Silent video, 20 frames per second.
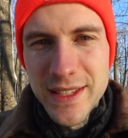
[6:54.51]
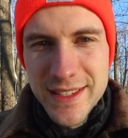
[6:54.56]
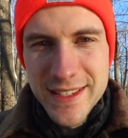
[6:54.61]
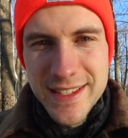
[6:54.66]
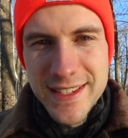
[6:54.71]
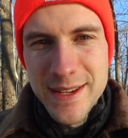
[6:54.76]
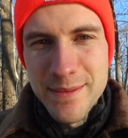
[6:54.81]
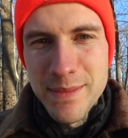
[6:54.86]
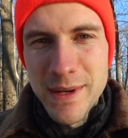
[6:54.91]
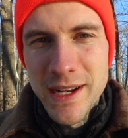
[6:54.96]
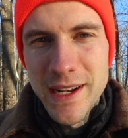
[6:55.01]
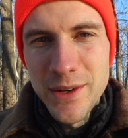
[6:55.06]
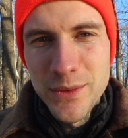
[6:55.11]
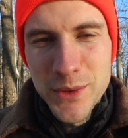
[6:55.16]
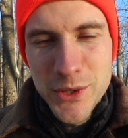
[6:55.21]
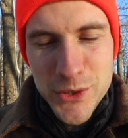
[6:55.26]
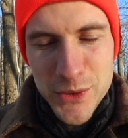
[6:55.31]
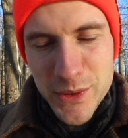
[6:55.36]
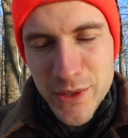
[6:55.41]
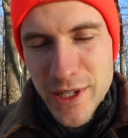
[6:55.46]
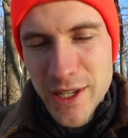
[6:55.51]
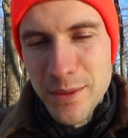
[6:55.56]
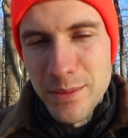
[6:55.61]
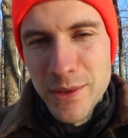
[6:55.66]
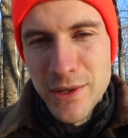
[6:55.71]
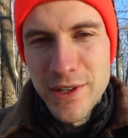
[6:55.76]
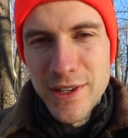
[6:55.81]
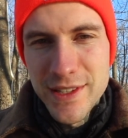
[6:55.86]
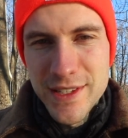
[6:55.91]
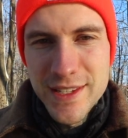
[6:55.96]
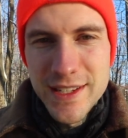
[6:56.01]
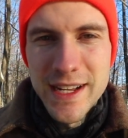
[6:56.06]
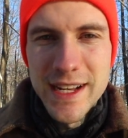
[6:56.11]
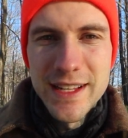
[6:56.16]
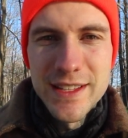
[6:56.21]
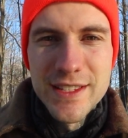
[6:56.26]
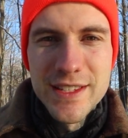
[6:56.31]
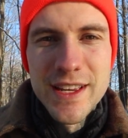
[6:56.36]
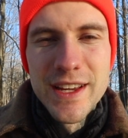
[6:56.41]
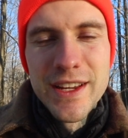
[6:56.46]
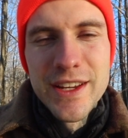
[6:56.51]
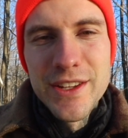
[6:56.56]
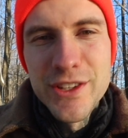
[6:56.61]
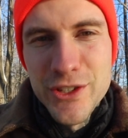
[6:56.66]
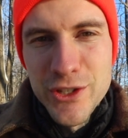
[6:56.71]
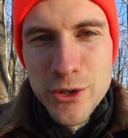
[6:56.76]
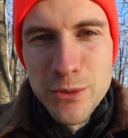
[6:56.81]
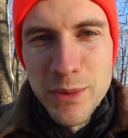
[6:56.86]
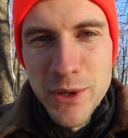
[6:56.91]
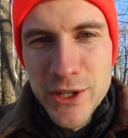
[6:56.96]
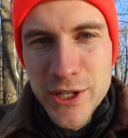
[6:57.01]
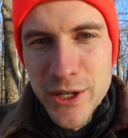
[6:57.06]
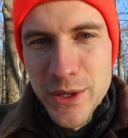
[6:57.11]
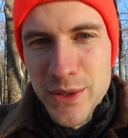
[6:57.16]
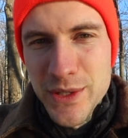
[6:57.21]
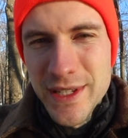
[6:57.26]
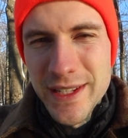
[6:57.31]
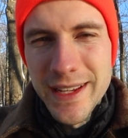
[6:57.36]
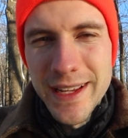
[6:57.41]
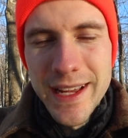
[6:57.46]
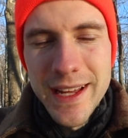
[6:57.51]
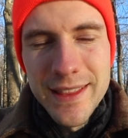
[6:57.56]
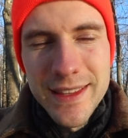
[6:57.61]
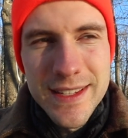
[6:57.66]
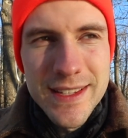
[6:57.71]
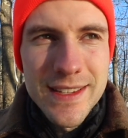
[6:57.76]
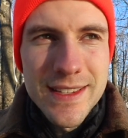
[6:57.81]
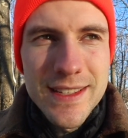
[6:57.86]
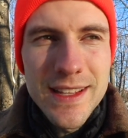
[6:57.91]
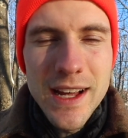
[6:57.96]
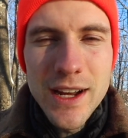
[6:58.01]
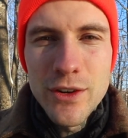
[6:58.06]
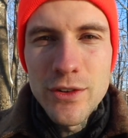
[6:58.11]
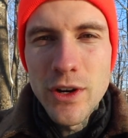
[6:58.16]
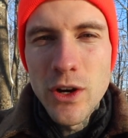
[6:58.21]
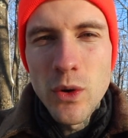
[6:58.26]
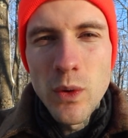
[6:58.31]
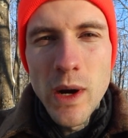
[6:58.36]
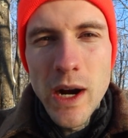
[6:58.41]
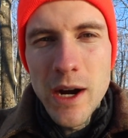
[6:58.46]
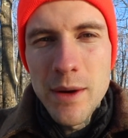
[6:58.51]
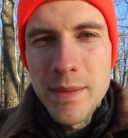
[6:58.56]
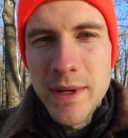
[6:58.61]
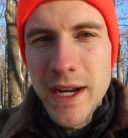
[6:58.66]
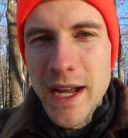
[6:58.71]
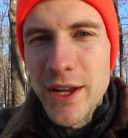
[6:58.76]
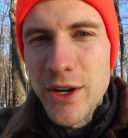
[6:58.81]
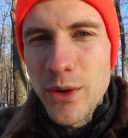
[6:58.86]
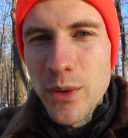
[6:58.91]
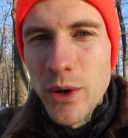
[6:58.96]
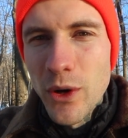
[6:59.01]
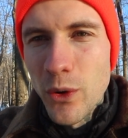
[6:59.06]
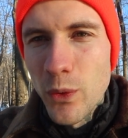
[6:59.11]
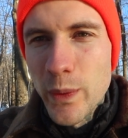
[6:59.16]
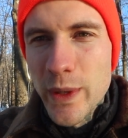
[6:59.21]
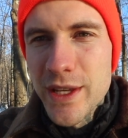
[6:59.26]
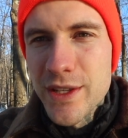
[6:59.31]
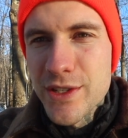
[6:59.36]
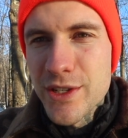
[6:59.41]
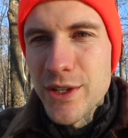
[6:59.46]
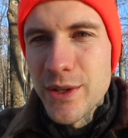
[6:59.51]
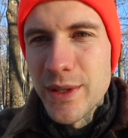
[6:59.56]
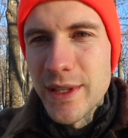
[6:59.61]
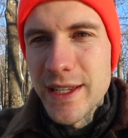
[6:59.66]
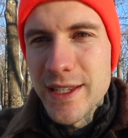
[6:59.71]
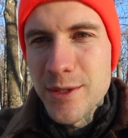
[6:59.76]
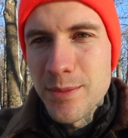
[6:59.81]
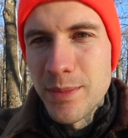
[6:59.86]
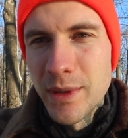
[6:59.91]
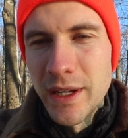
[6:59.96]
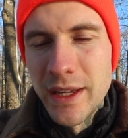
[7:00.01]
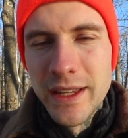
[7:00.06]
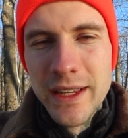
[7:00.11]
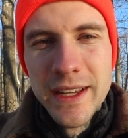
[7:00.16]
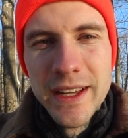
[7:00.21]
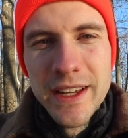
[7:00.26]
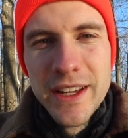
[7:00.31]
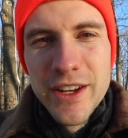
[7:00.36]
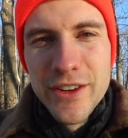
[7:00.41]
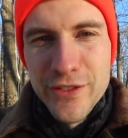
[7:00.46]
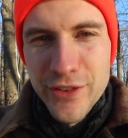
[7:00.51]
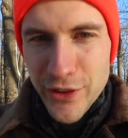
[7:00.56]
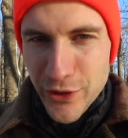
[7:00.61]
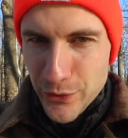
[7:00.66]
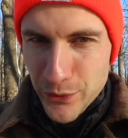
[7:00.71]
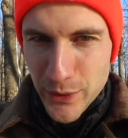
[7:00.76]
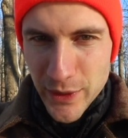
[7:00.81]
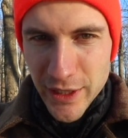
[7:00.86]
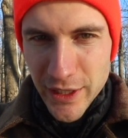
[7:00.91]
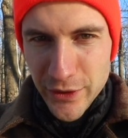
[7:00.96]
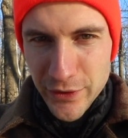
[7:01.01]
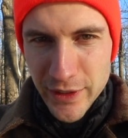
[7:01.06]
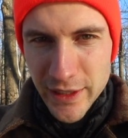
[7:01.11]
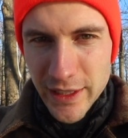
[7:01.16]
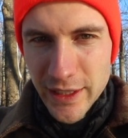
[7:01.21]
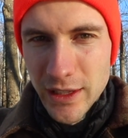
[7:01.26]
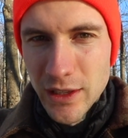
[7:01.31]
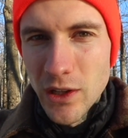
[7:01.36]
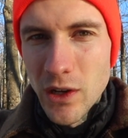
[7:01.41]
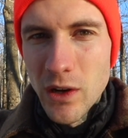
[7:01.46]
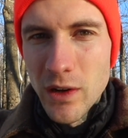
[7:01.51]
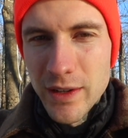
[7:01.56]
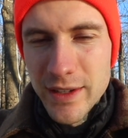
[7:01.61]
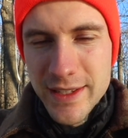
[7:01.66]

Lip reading: sip on, which will keep your insides super toasty. Again, this is not a requirement. I don't always do this, but for the really long